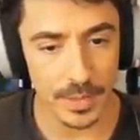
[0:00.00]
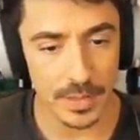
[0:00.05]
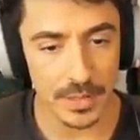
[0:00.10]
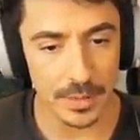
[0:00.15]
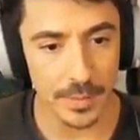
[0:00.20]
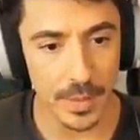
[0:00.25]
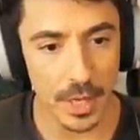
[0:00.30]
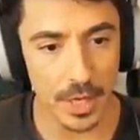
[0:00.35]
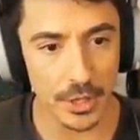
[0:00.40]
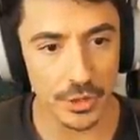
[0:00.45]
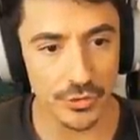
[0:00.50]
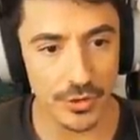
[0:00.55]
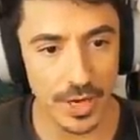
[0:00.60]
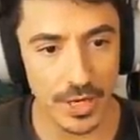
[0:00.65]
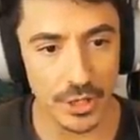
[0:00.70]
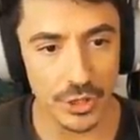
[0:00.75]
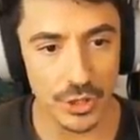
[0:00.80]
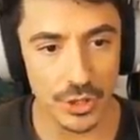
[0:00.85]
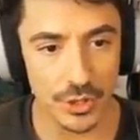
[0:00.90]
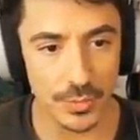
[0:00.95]
Some
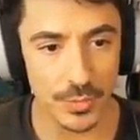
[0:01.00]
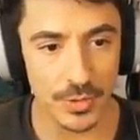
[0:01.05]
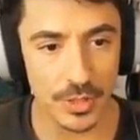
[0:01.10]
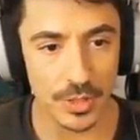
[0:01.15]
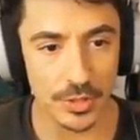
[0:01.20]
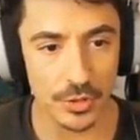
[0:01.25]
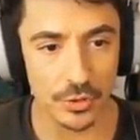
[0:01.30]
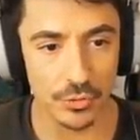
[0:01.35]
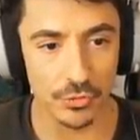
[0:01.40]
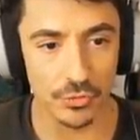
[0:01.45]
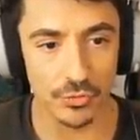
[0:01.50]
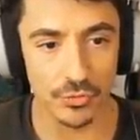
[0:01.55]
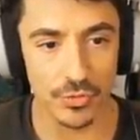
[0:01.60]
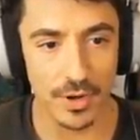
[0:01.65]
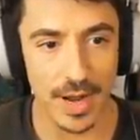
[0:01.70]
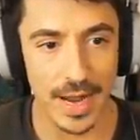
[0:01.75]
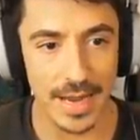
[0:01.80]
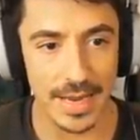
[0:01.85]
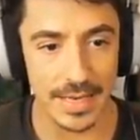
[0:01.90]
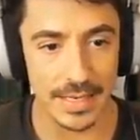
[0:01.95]
hydrangeas would look
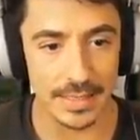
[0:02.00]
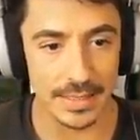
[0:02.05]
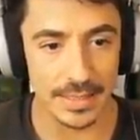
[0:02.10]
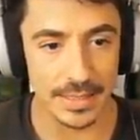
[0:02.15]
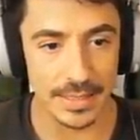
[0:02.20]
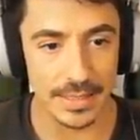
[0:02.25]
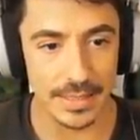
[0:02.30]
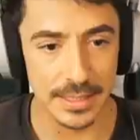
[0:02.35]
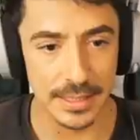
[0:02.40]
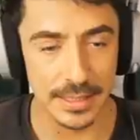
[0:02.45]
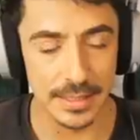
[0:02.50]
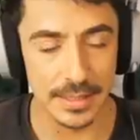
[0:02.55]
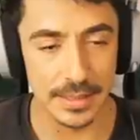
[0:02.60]
great